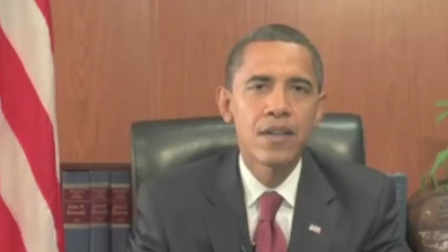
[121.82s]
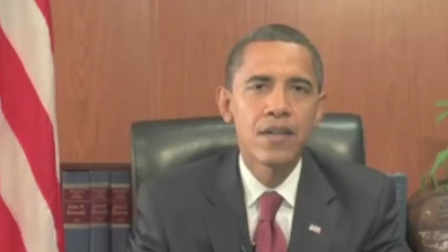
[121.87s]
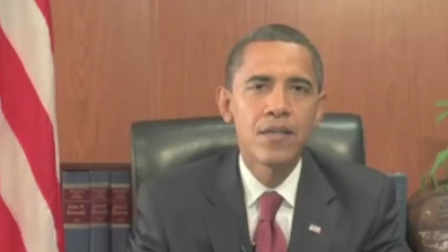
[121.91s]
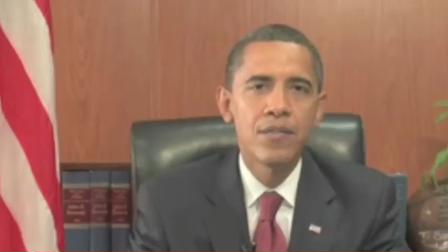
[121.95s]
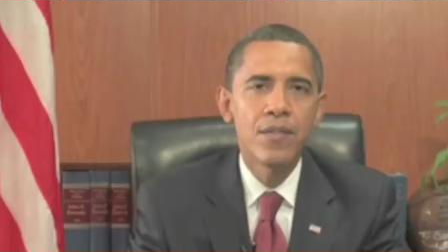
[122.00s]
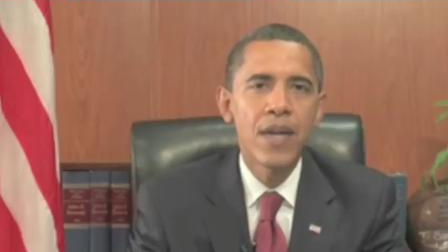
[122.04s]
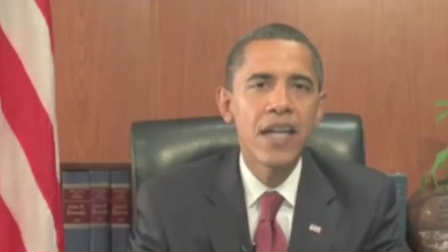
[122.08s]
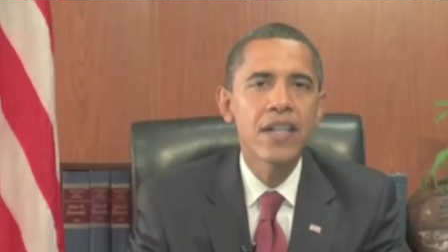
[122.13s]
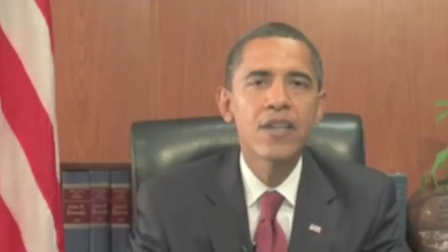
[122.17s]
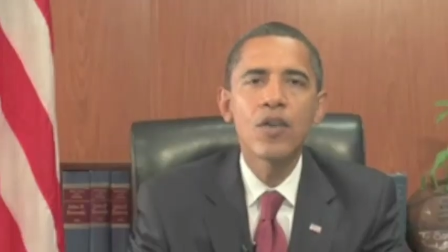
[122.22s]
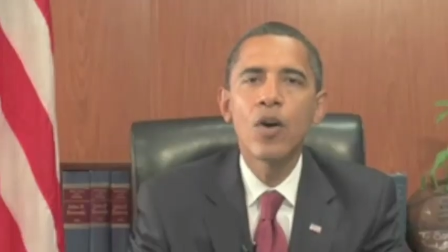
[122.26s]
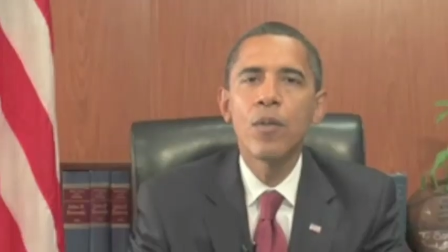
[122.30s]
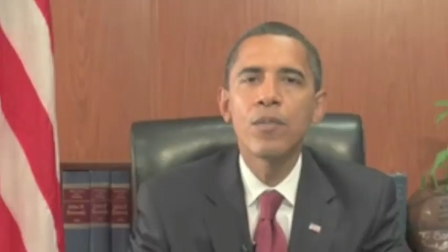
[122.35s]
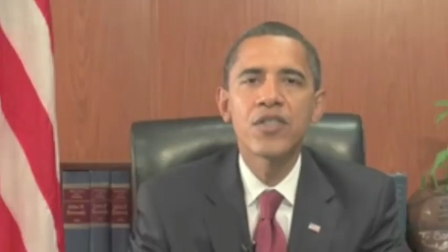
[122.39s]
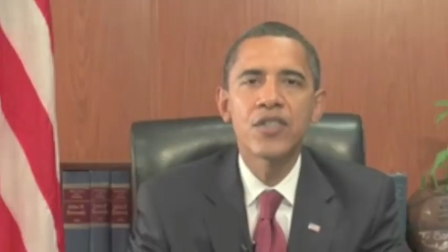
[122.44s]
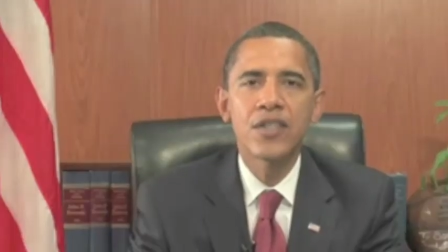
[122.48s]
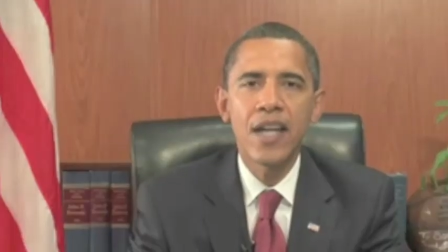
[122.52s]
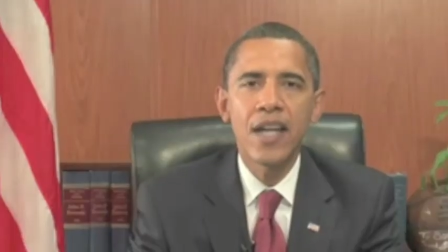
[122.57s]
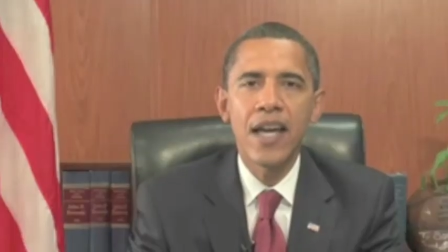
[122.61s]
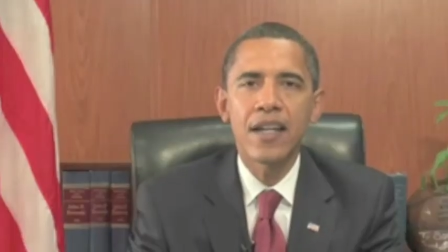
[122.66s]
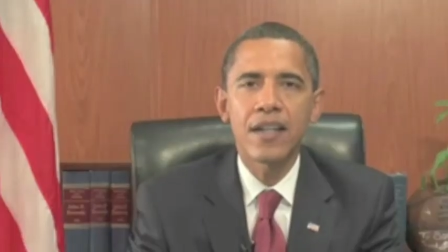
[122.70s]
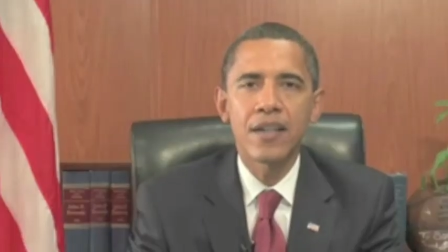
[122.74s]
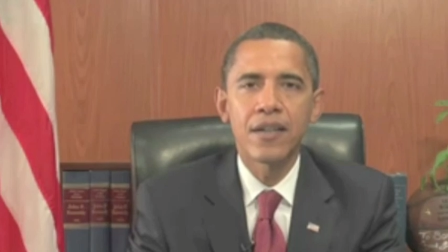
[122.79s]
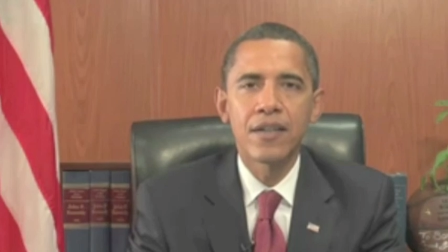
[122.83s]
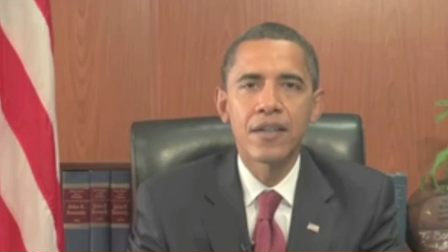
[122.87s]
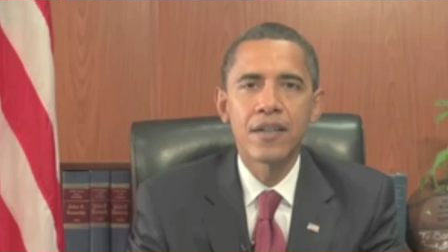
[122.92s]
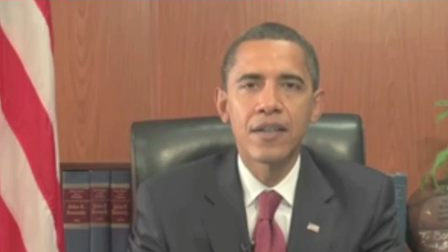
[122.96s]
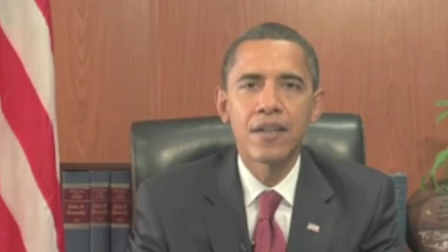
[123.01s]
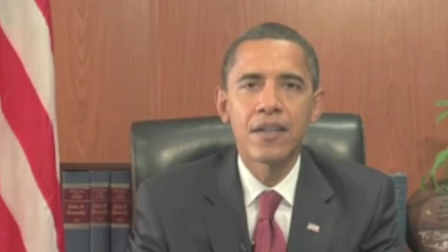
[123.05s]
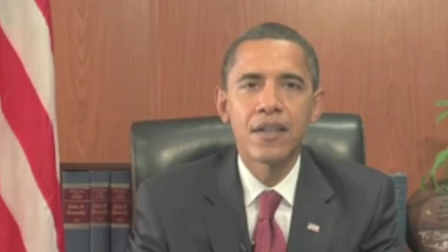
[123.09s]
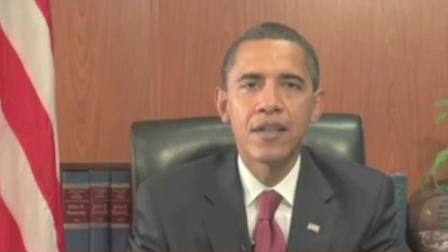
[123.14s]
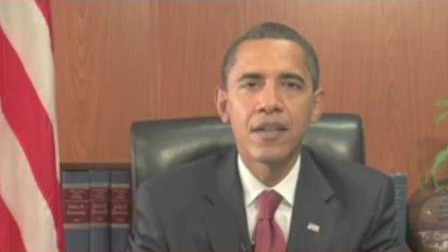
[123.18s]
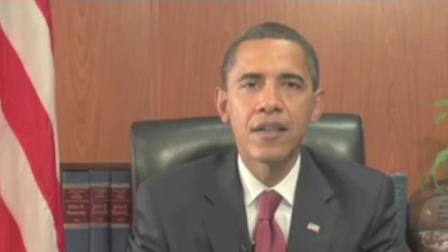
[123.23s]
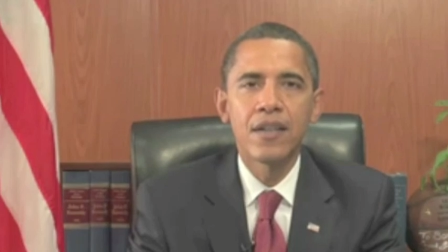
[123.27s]
Make no mistake,
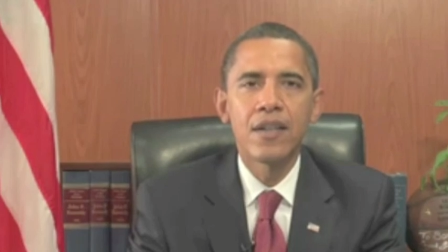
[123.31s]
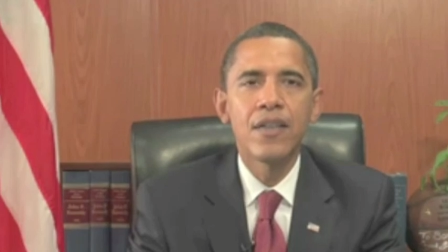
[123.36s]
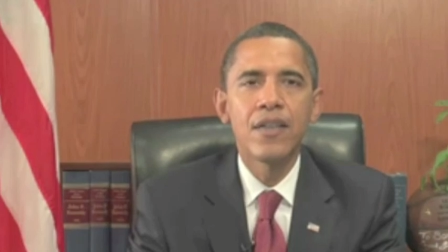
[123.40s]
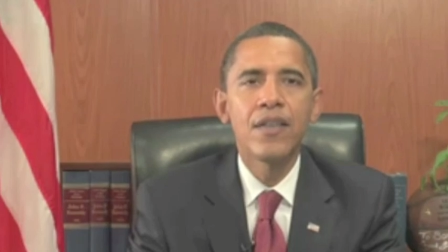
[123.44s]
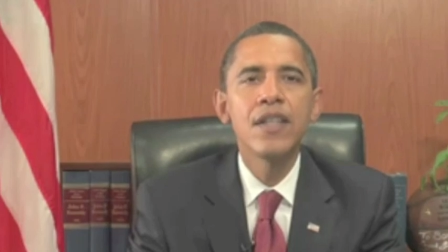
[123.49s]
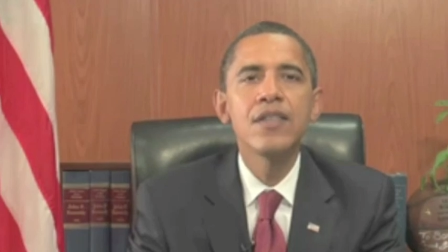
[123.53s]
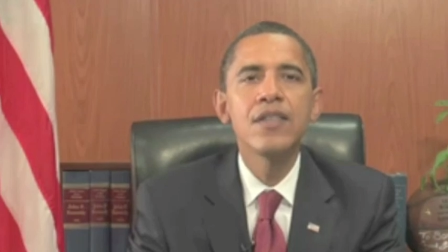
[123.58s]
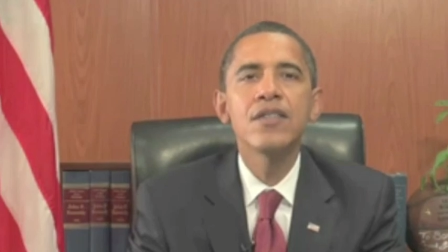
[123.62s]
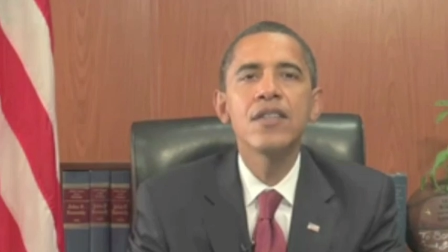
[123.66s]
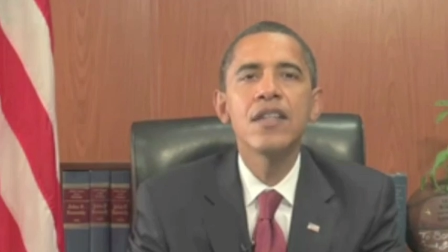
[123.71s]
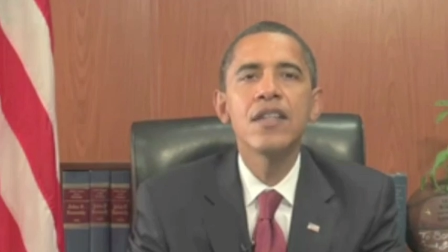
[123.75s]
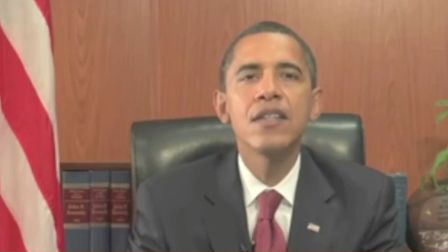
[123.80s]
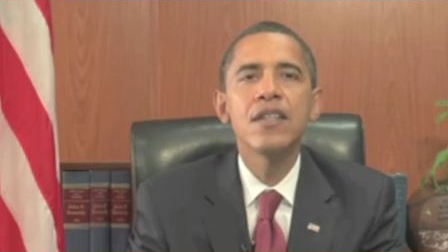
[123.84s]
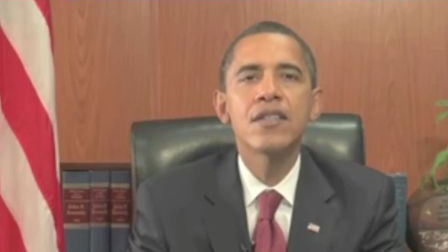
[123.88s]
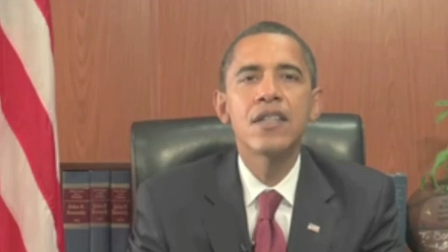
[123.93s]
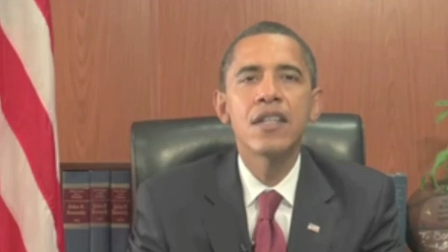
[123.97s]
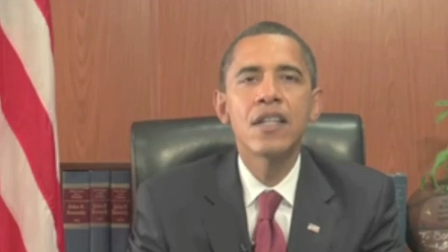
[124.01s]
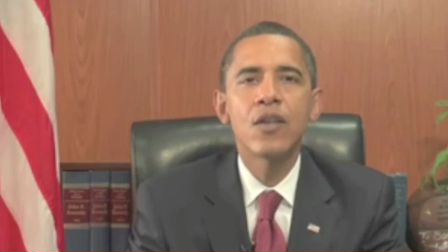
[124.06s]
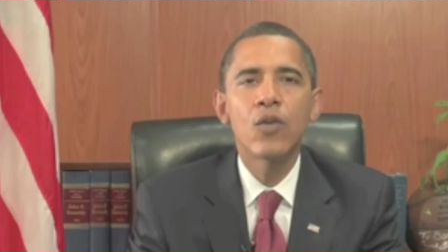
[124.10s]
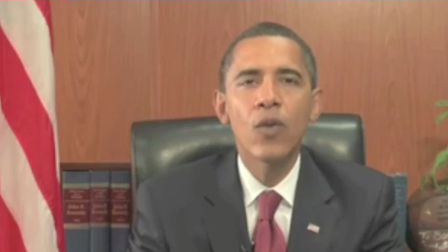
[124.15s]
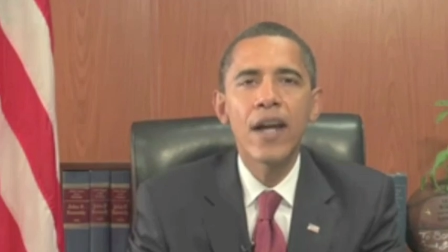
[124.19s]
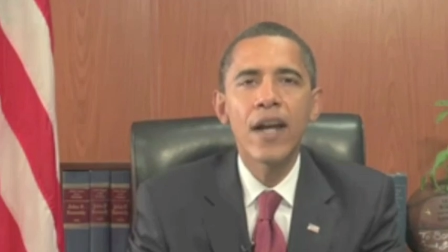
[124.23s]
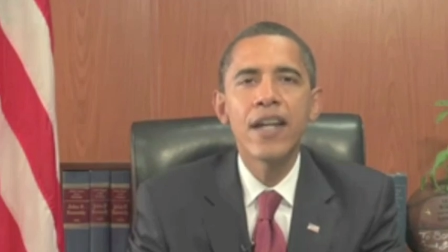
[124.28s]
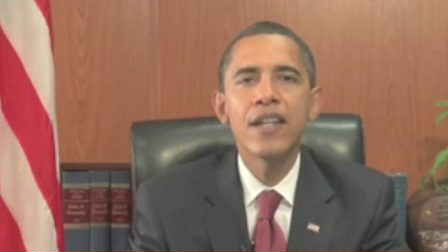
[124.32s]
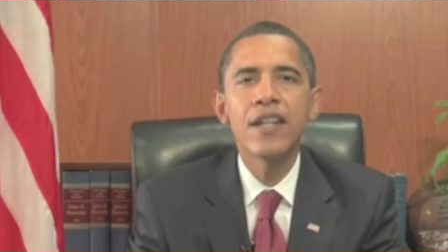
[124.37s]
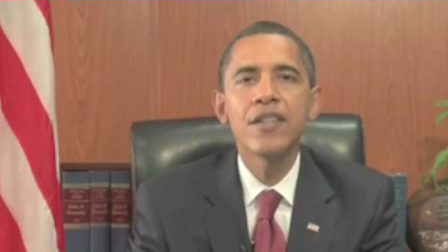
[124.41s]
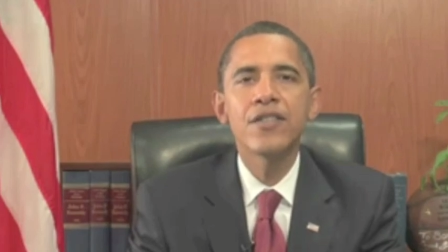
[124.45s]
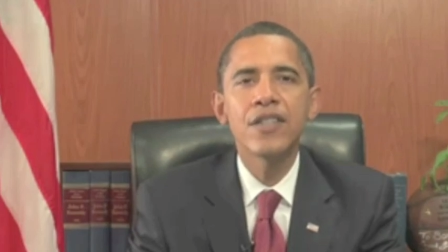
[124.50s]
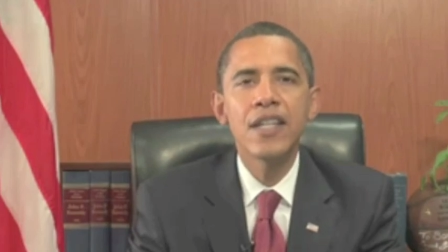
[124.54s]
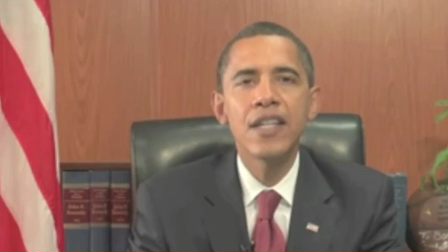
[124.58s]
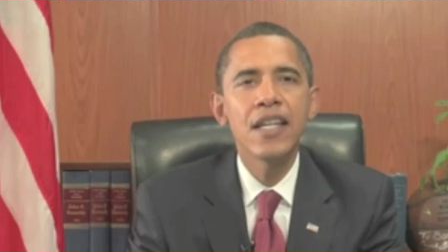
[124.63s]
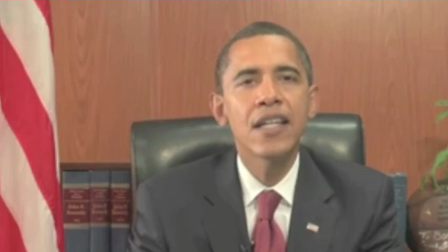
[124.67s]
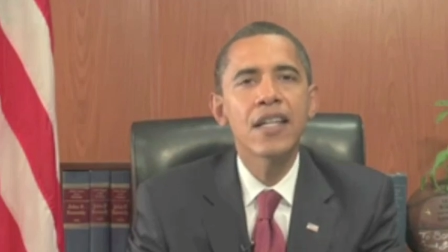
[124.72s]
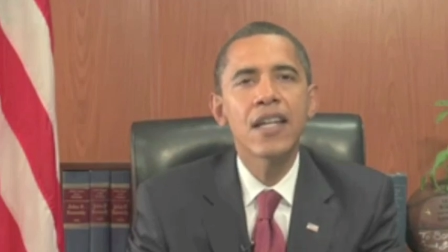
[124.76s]
this is the
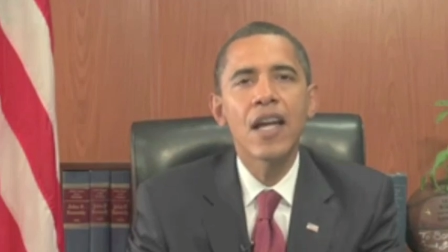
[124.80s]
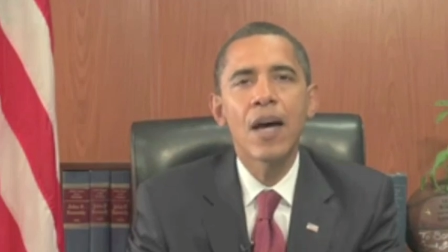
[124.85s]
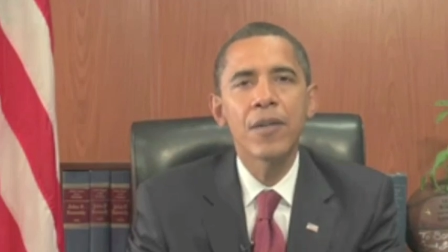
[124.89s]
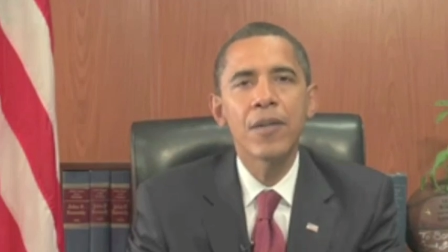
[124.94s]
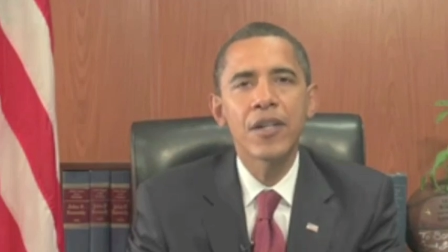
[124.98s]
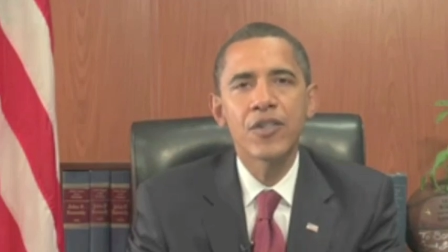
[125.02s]
greatest economic